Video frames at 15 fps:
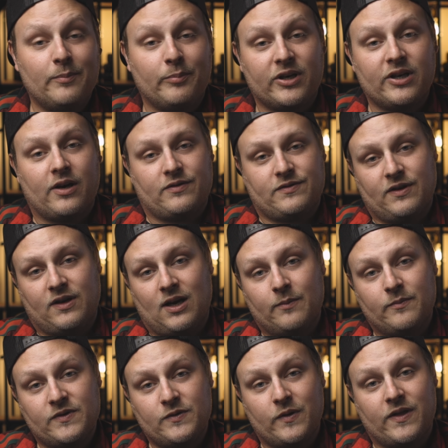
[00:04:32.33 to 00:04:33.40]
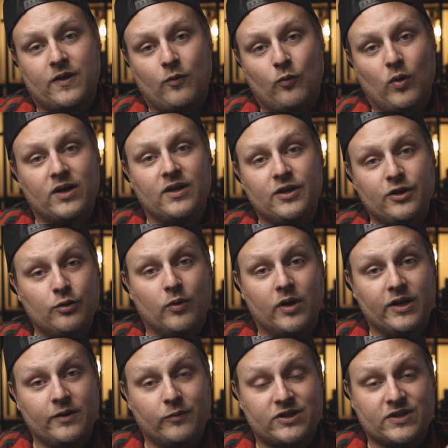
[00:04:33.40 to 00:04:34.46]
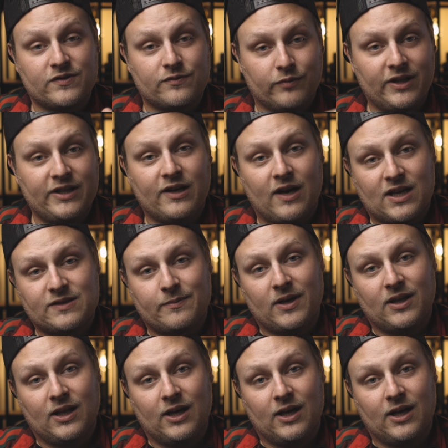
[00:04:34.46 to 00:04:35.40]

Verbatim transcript: but it also comes with one new one, which is really awesome, I